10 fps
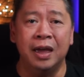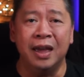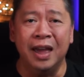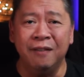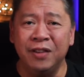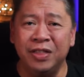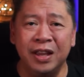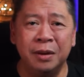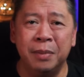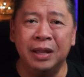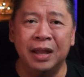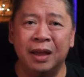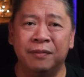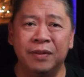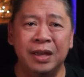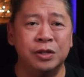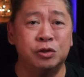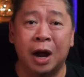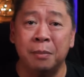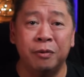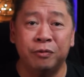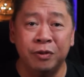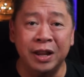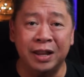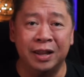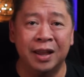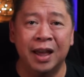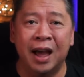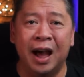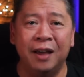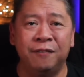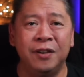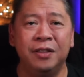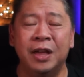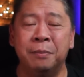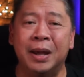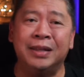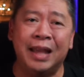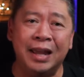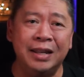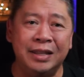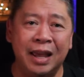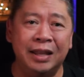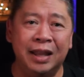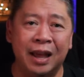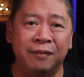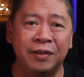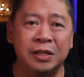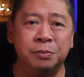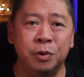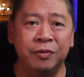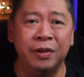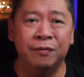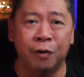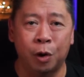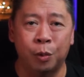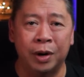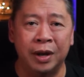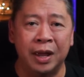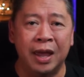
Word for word: Everything in my life is drama free. I feel that my day to day life is moving forward